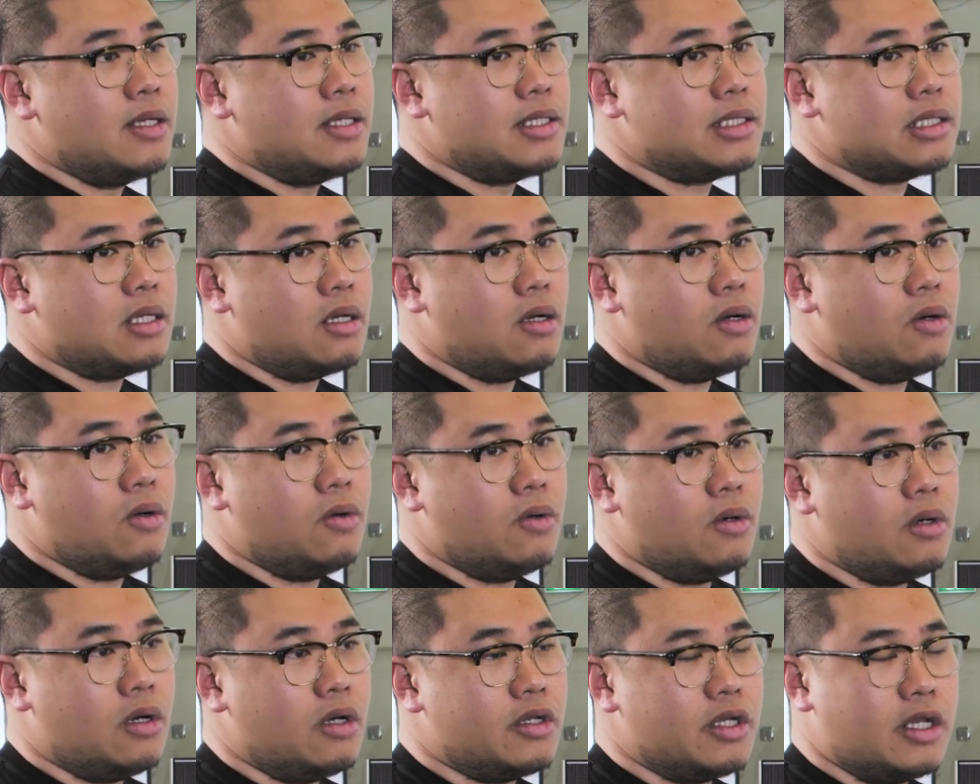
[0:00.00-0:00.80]

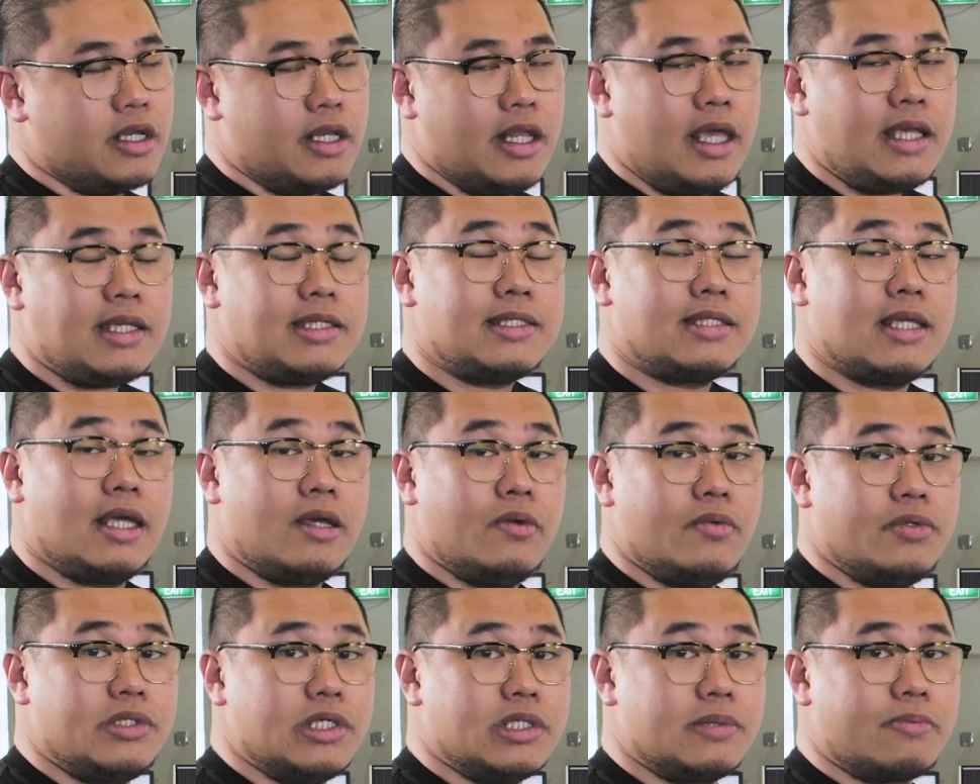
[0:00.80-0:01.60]
So on the next
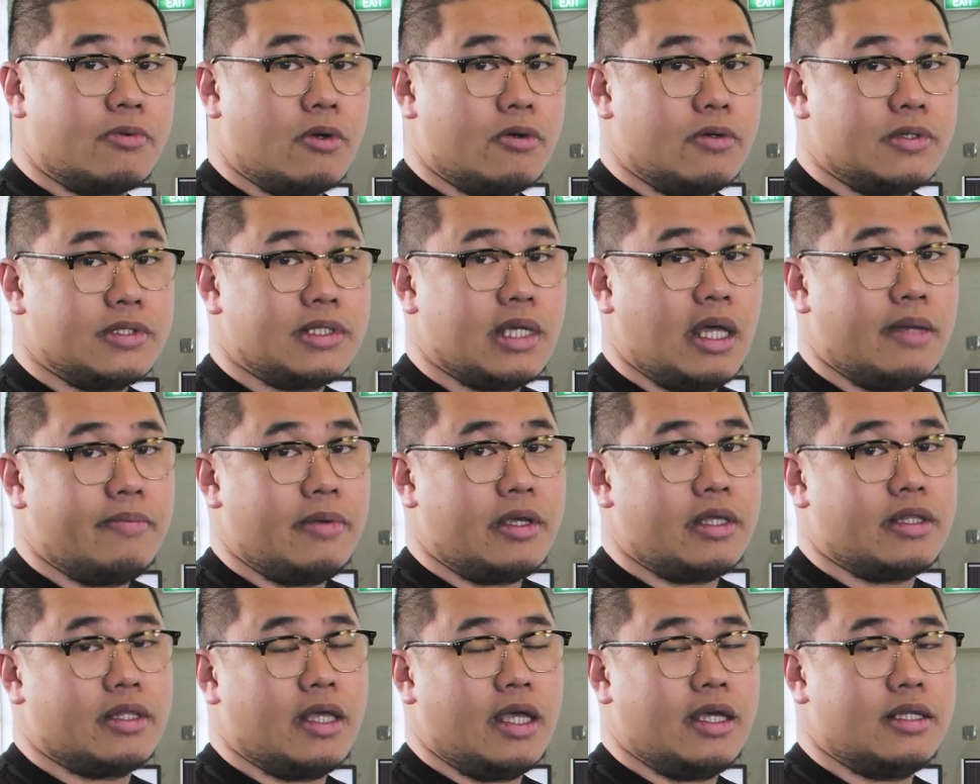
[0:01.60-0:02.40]
day, which is
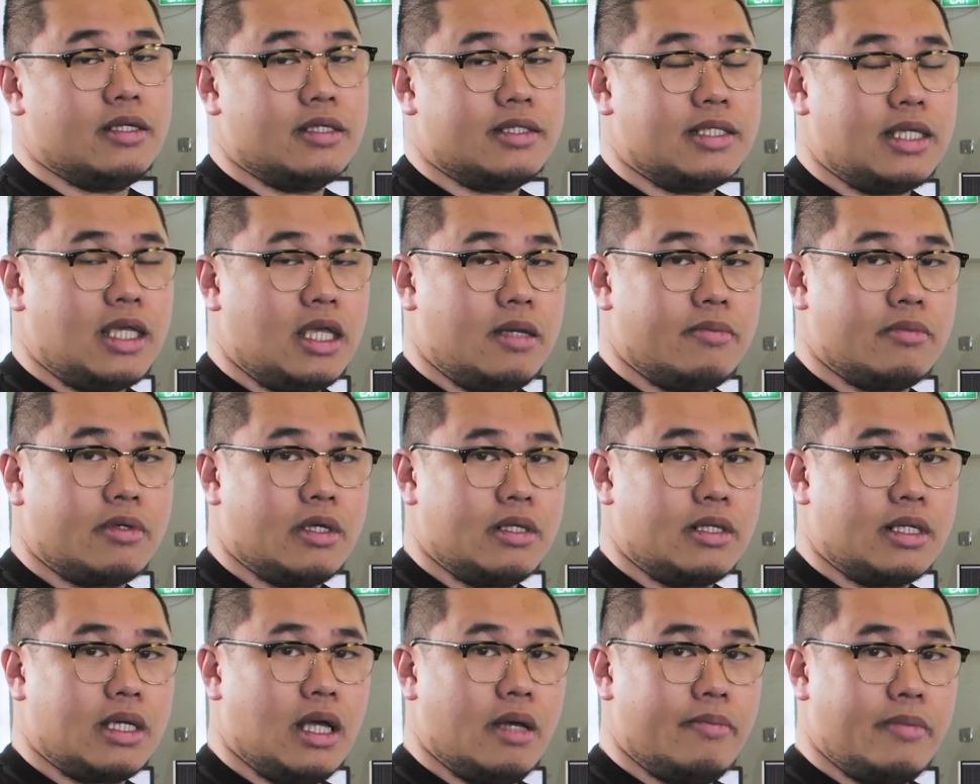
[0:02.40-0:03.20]
prototyping day, the team
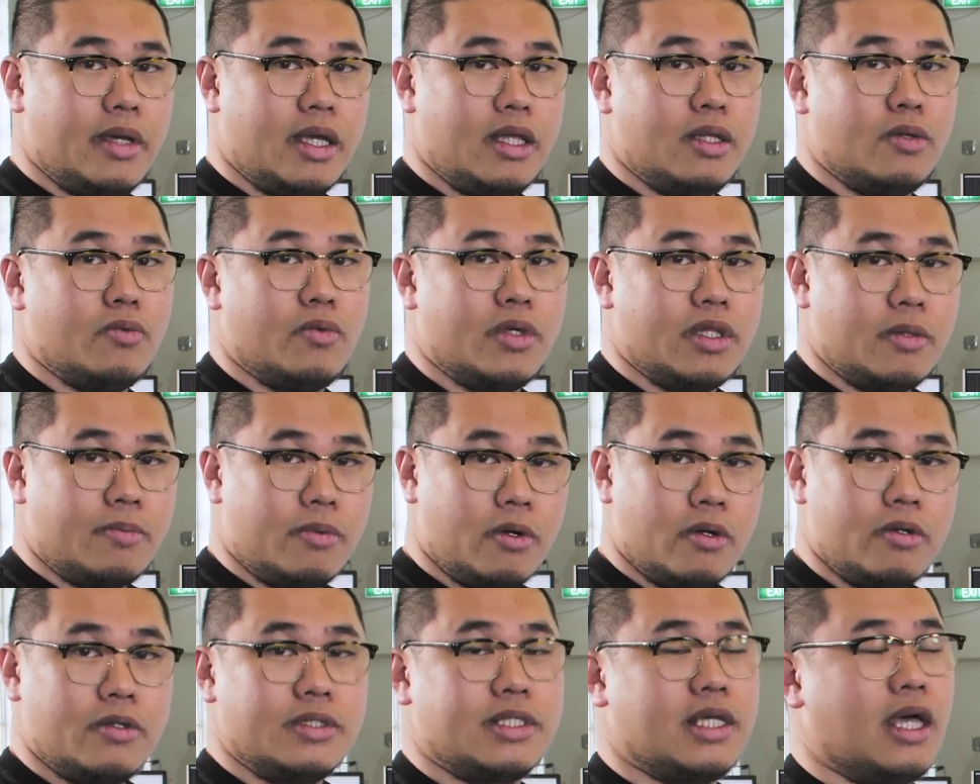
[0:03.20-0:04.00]
could come in with a
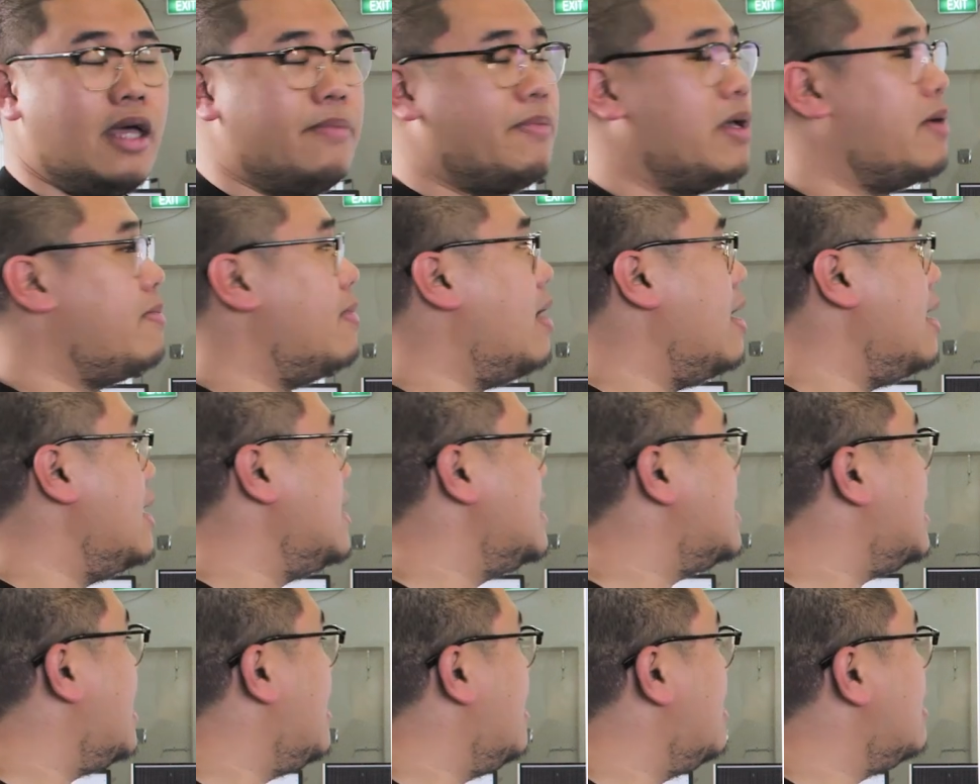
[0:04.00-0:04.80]
prototyping
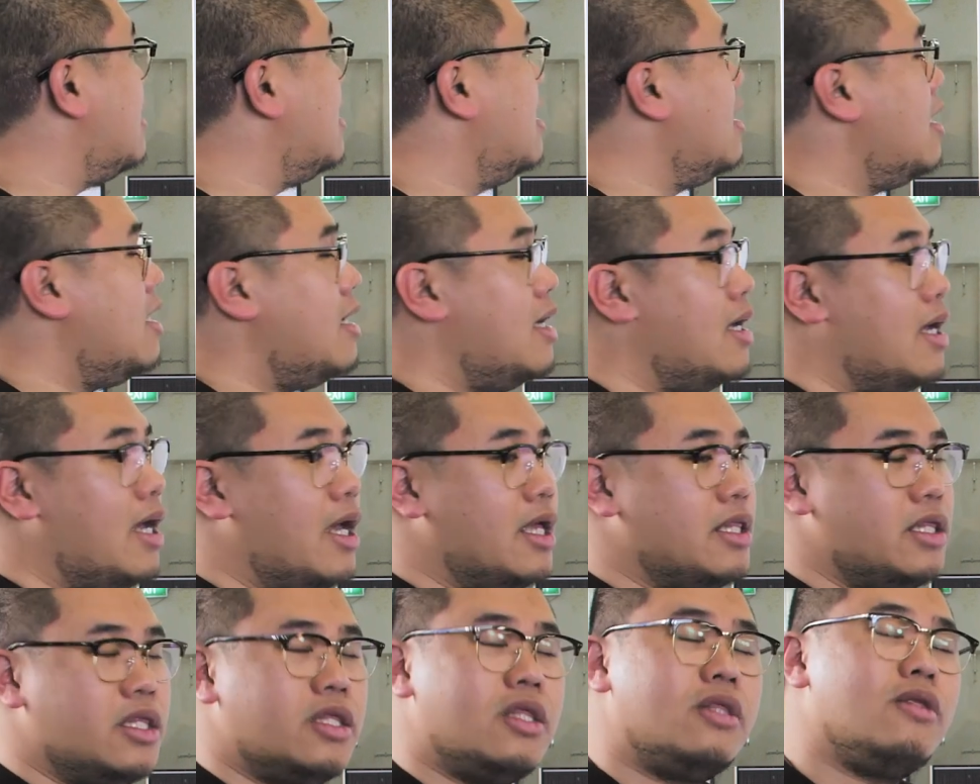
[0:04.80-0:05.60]
mindset
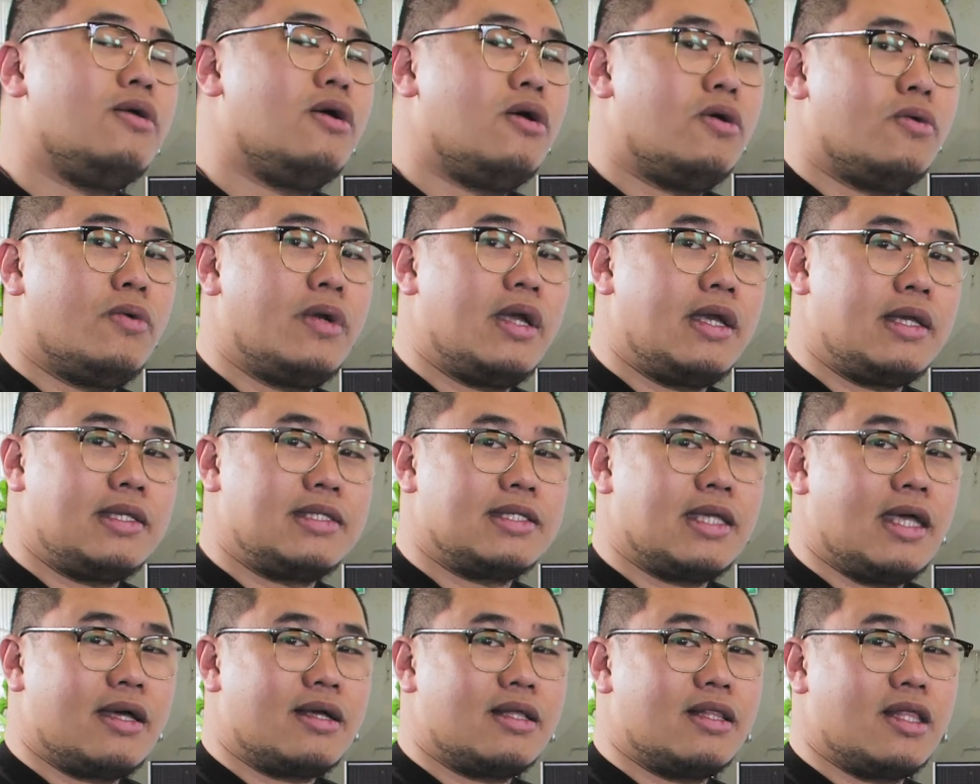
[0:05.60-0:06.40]
and know
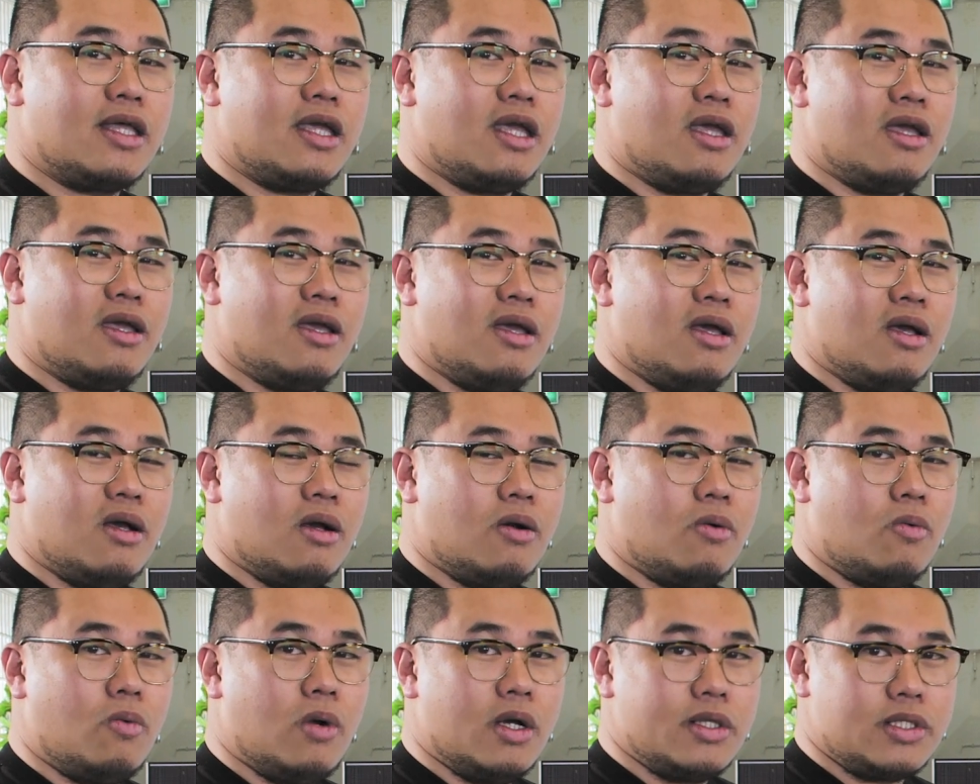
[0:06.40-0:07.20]
exactly
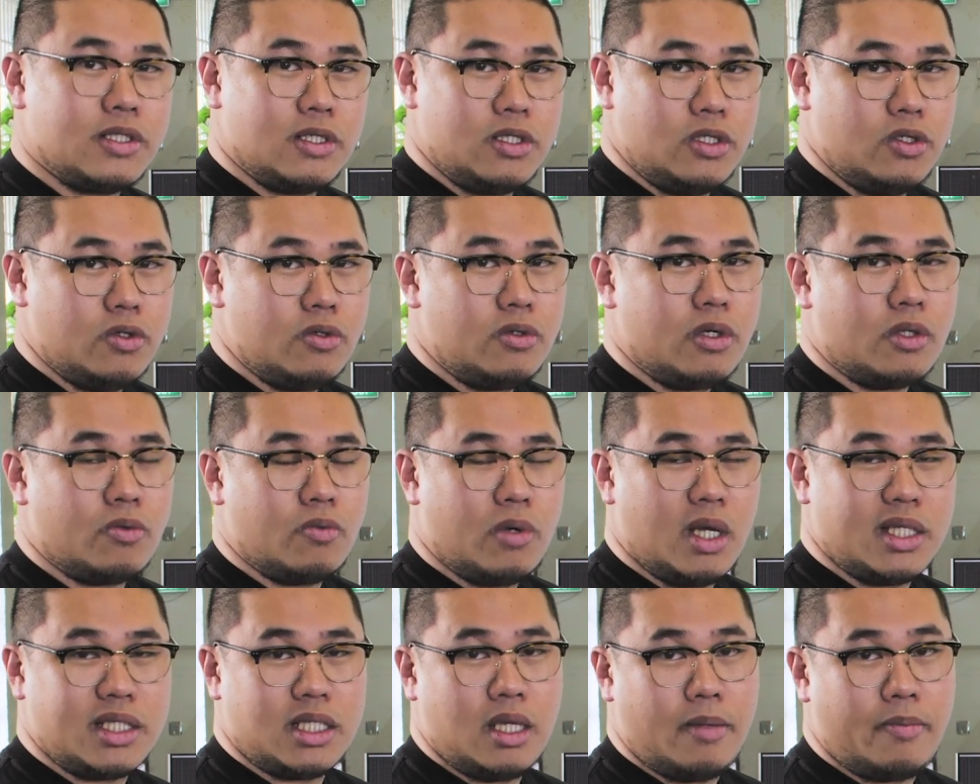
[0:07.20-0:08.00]
what to do
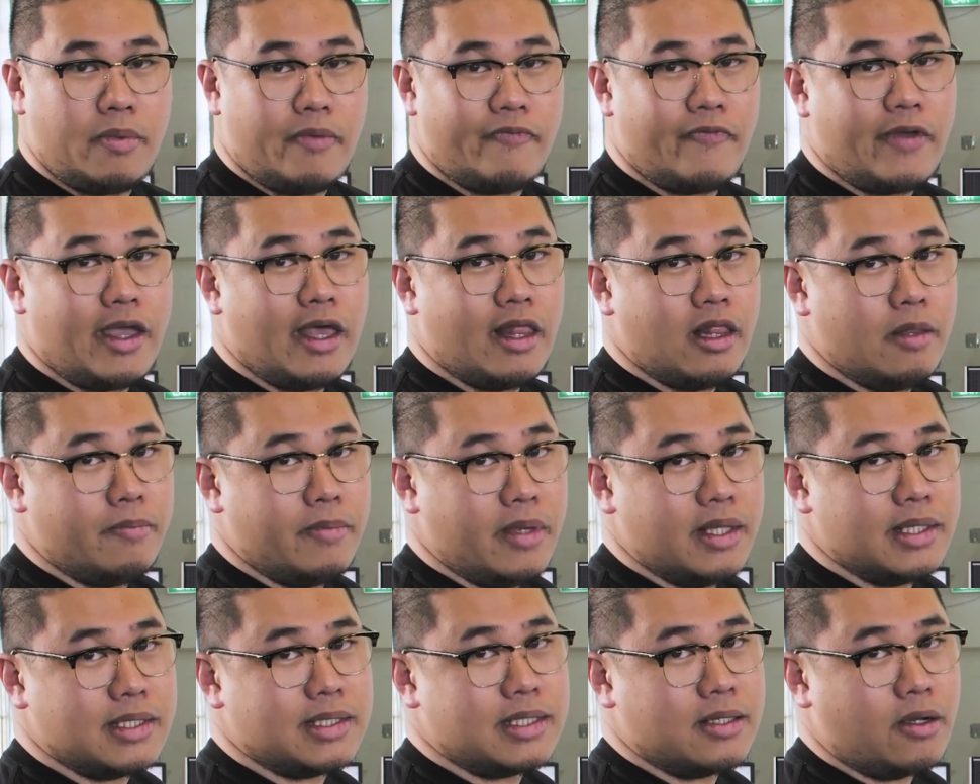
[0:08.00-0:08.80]
and what type of
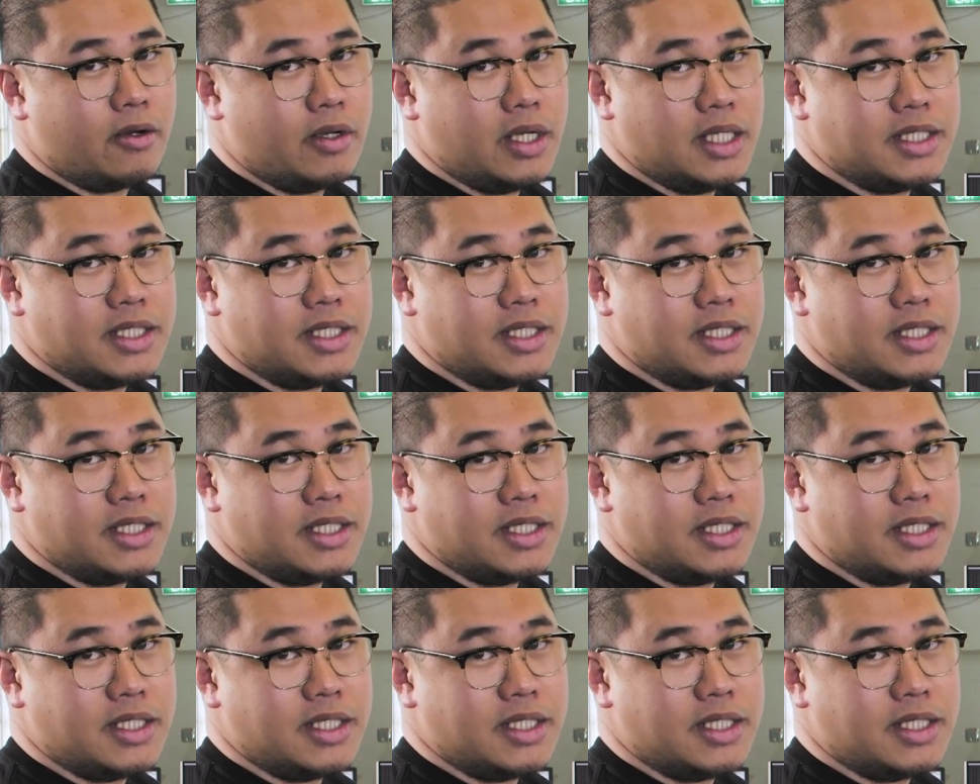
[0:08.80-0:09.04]
elements or